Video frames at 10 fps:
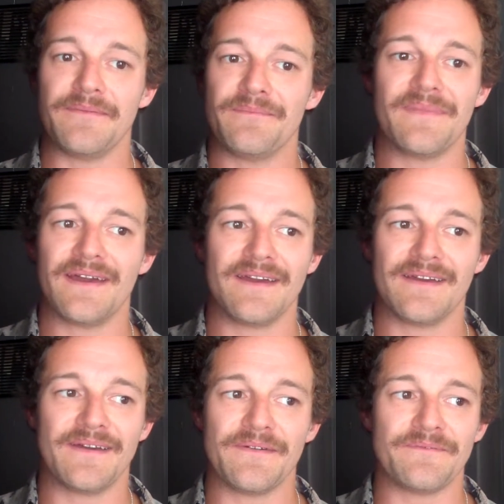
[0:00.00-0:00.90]
I'm
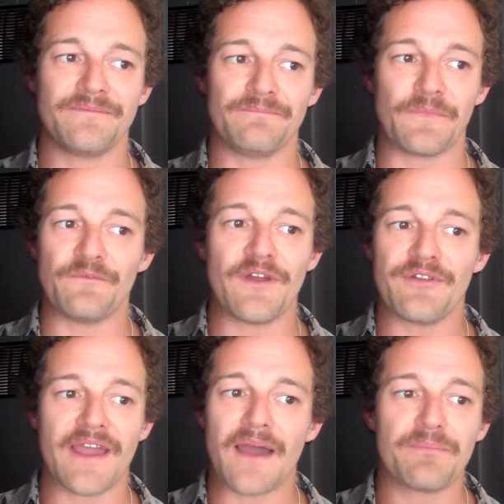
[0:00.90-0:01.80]

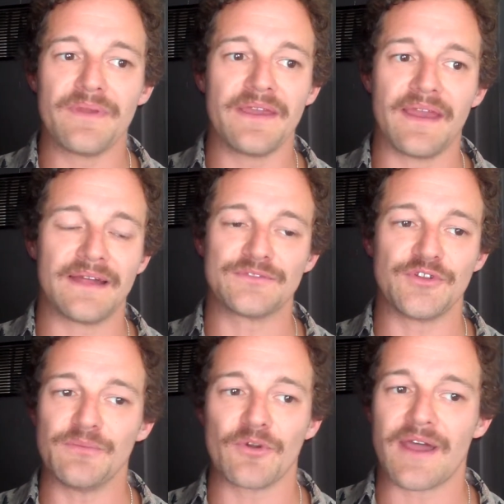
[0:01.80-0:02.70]
very happy,
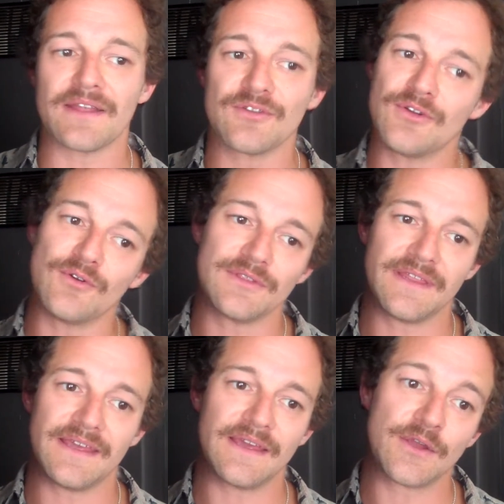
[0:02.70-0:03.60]
Anthony Morato and all
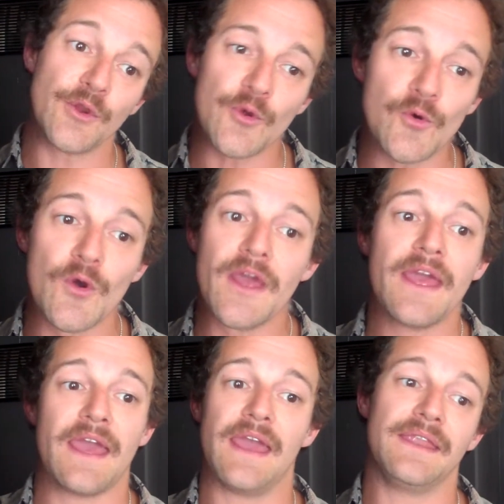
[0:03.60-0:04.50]
the crew,
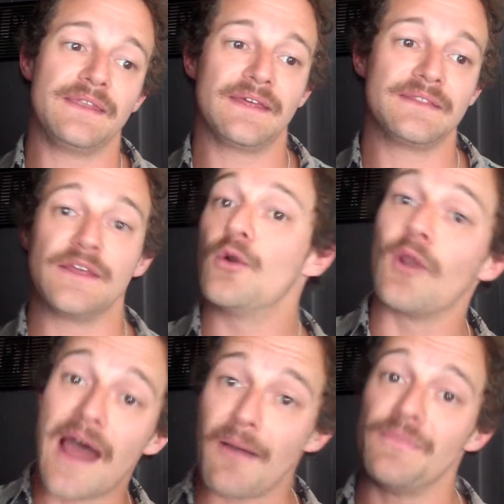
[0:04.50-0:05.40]
and the Go
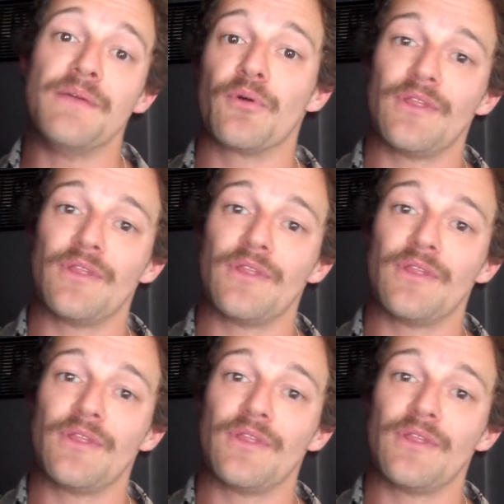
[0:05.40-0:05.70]
Lab, the